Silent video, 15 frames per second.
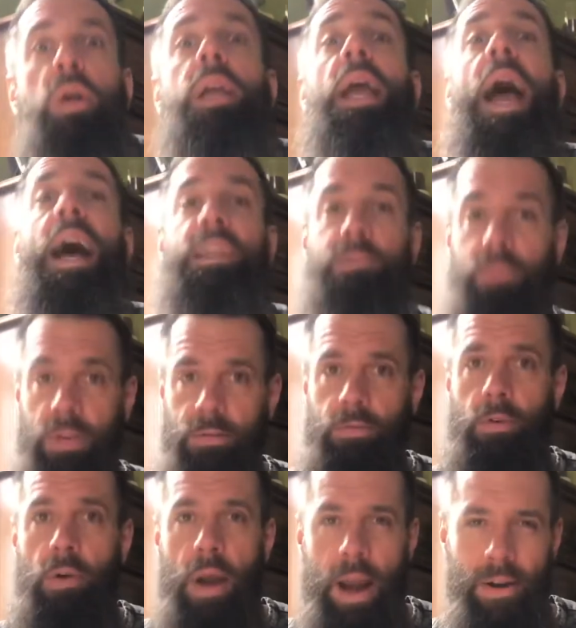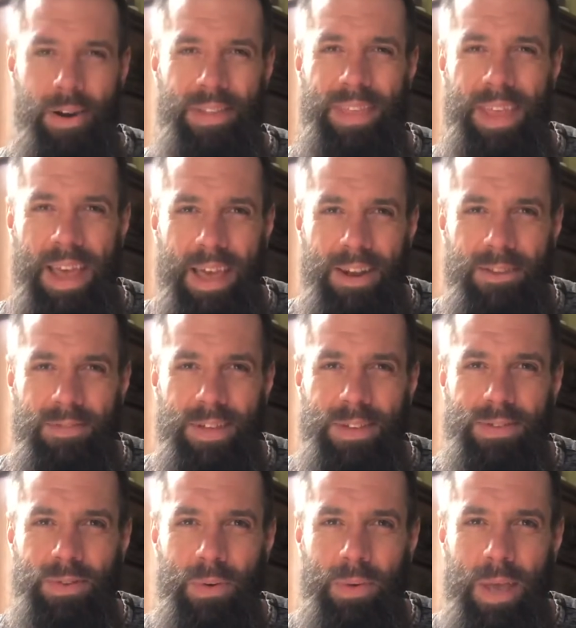gasping for air at the end of
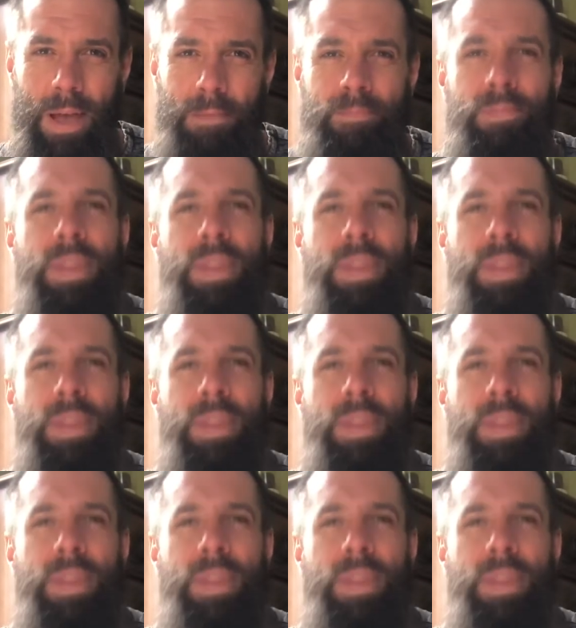this, okay?